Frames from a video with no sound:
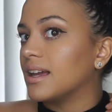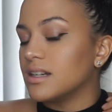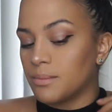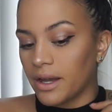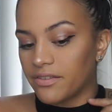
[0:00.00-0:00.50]

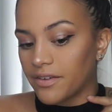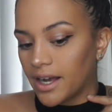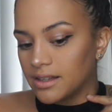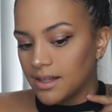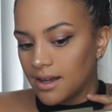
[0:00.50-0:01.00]
into my
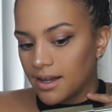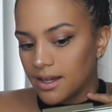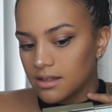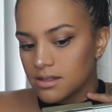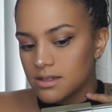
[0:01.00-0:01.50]
fine
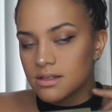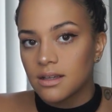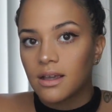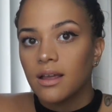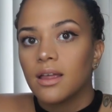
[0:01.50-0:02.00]
lines.
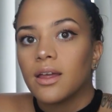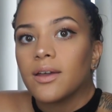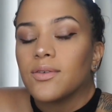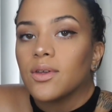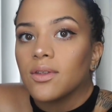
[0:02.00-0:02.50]

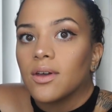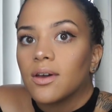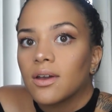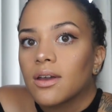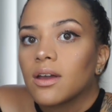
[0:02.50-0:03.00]
If you
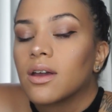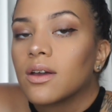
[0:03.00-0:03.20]
look,